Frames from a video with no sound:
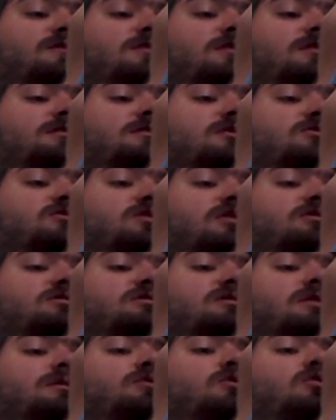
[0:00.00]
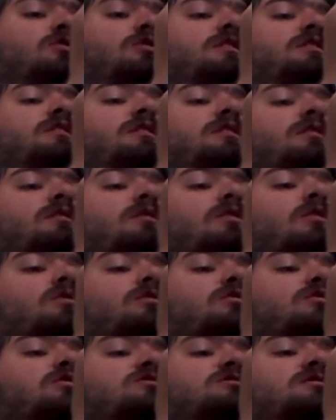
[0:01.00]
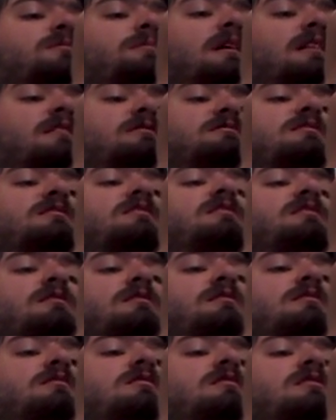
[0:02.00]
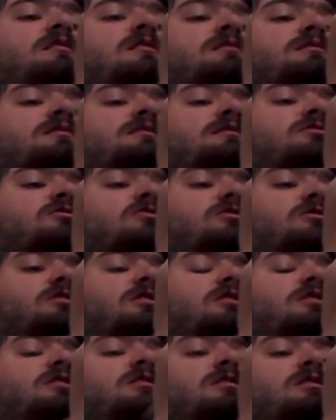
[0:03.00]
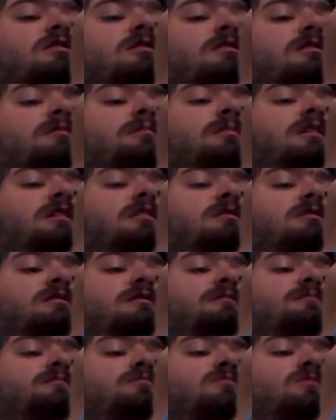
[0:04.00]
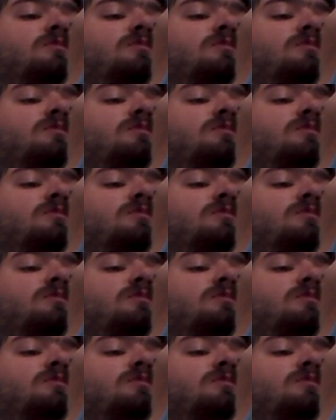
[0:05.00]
Fluttershy tried to step forward again, only to lose her balance again. Discord caught on her immediately.